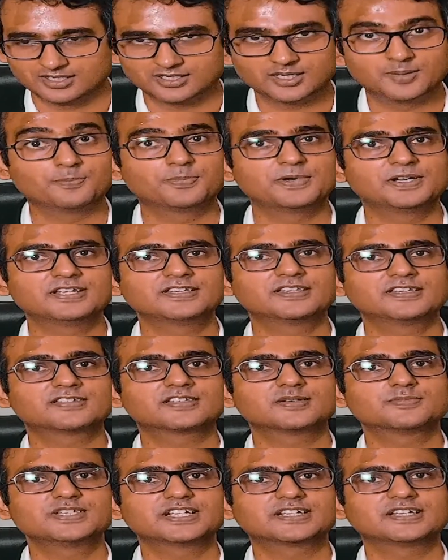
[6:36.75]
completing the
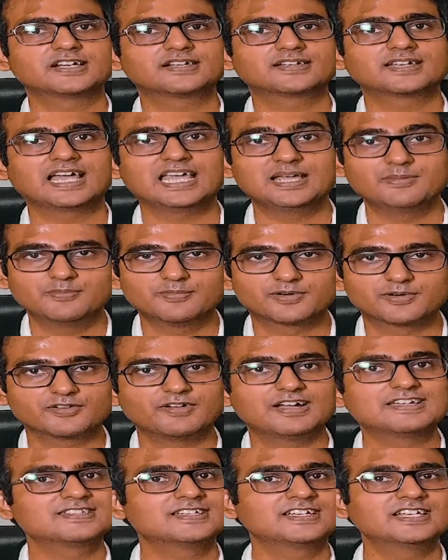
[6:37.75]
subject at time,
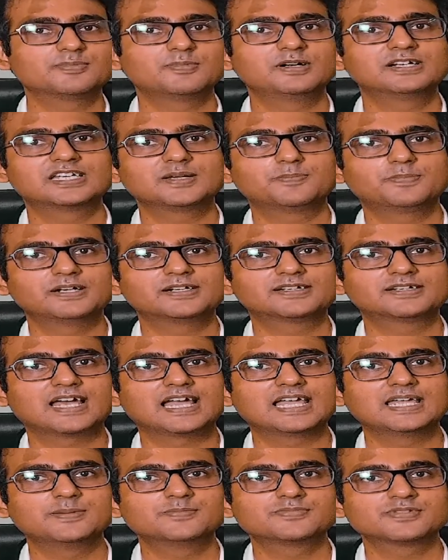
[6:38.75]
revising it multiple
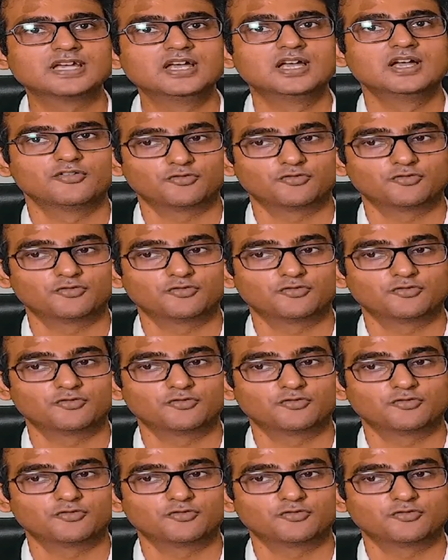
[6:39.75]
times,